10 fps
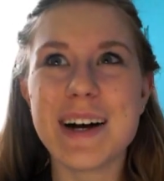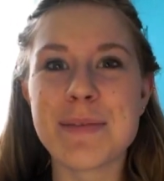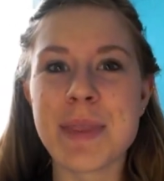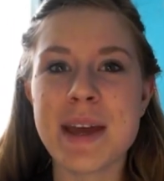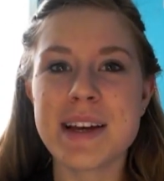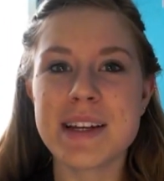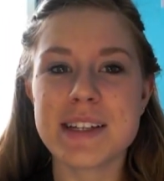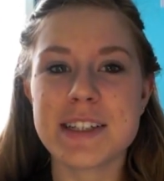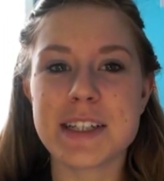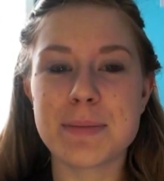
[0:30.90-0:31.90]
um,
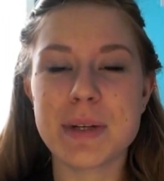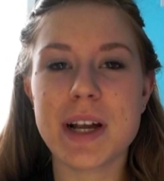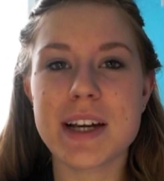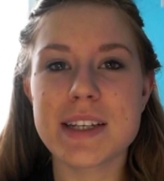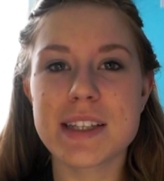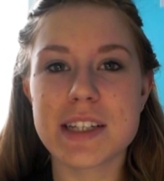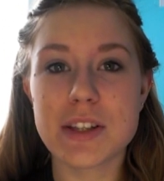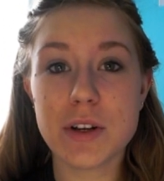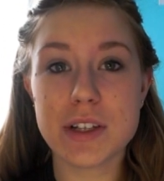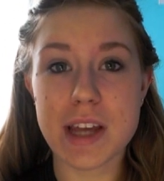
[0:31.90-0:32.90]
just because
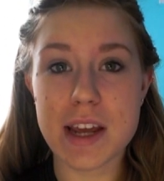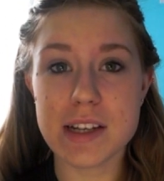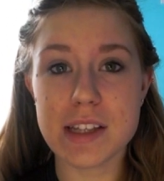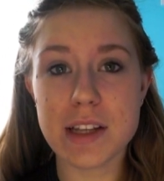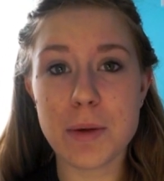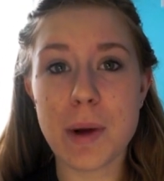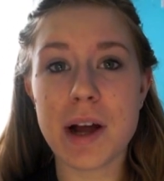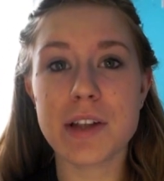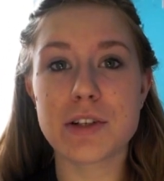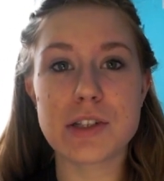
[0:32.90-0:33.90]
this look takes a little
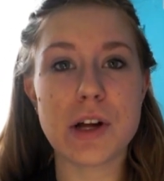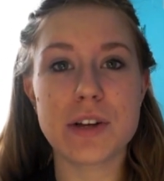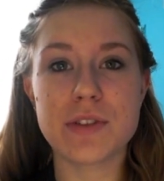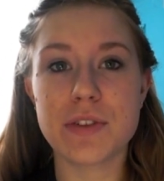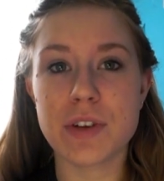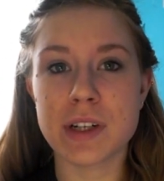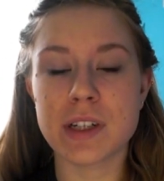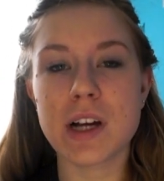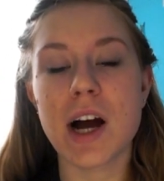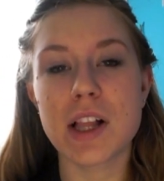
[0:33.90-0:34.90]
while. There's a lot of
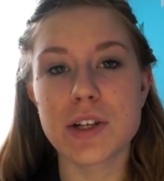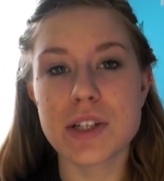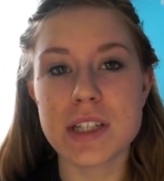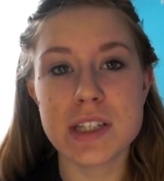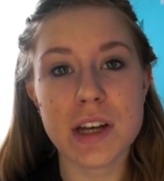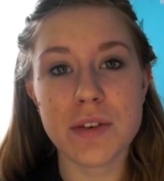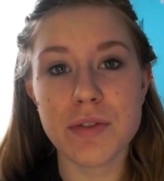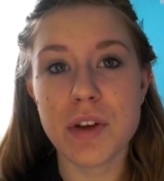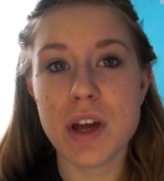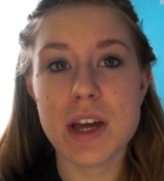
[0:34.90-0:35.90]
different colors and
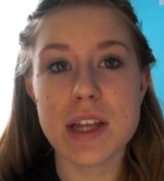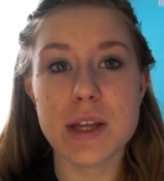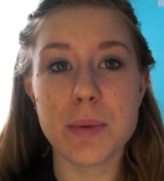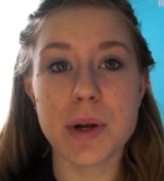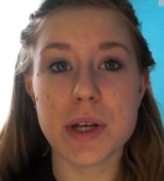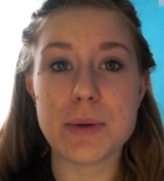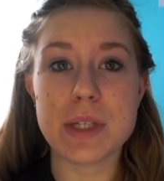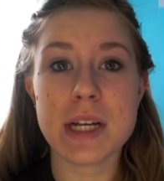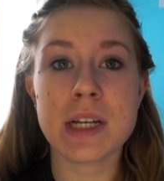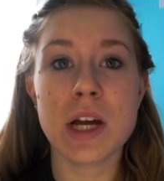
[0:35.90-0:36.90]
stuff that we're
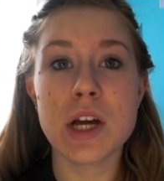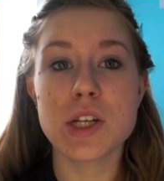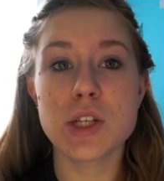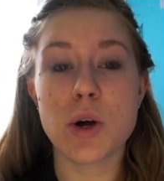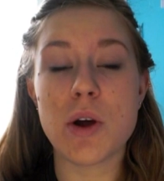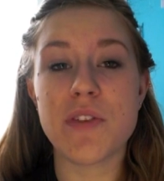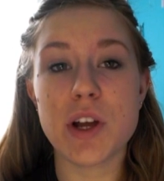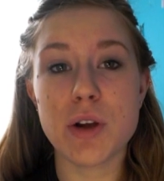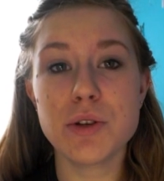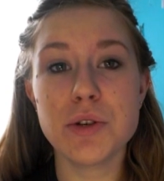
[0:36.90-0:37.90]
using. So if
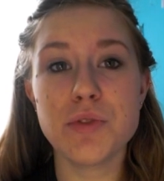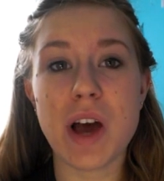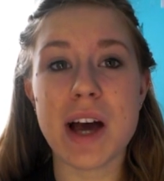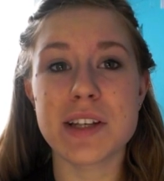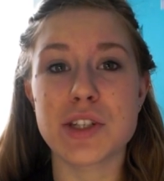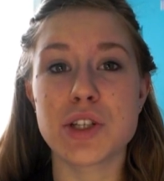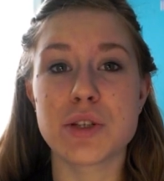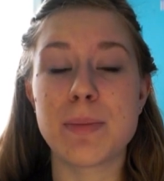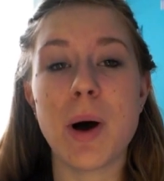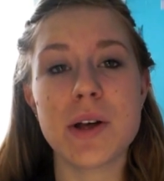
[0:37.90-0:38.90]
I go too fast,
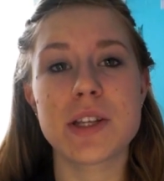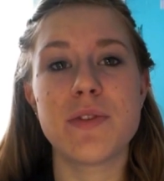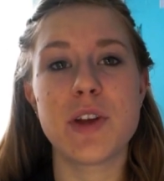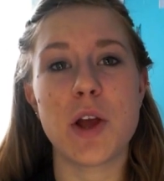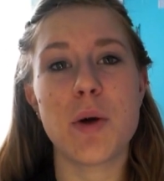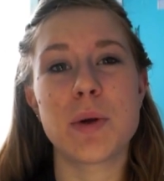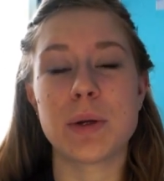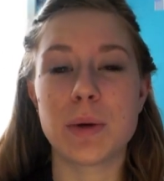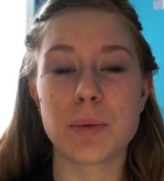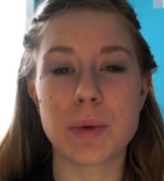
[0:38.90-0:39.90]
just pause the video
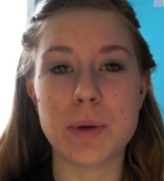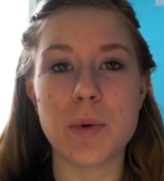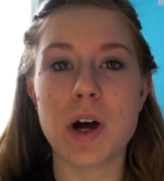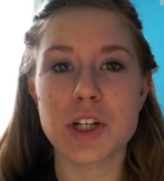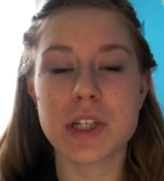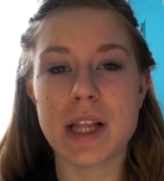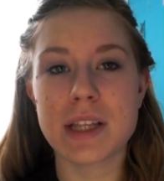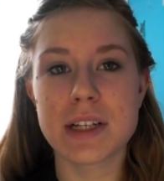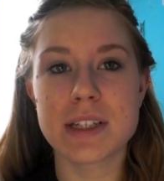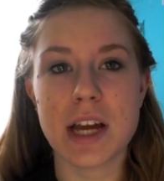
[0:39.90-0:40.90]
and rewatch
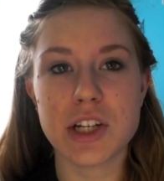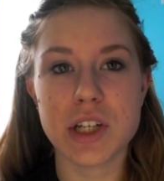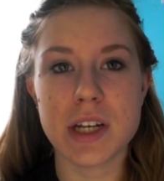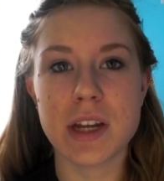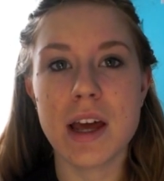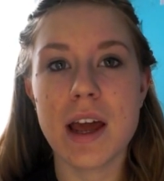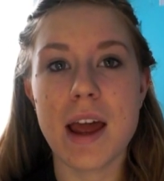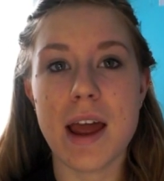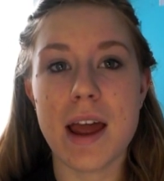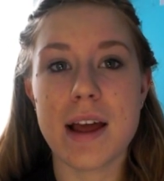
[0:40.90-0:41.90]
that little section
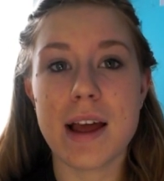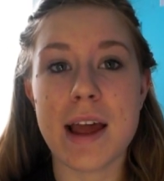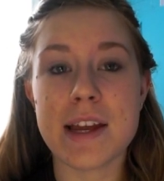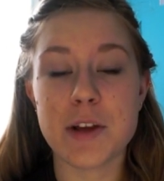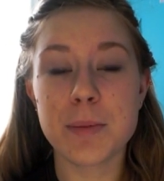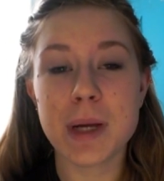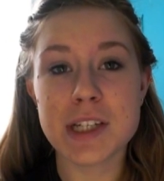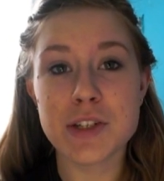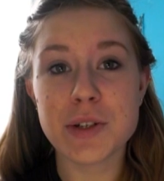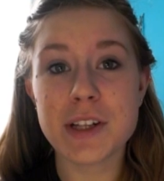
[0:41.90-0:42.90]
and I hope you
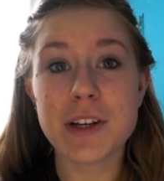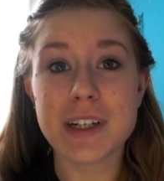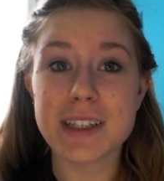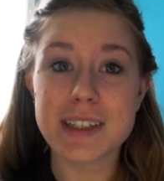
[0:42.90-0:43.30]
guys enjoyed the look.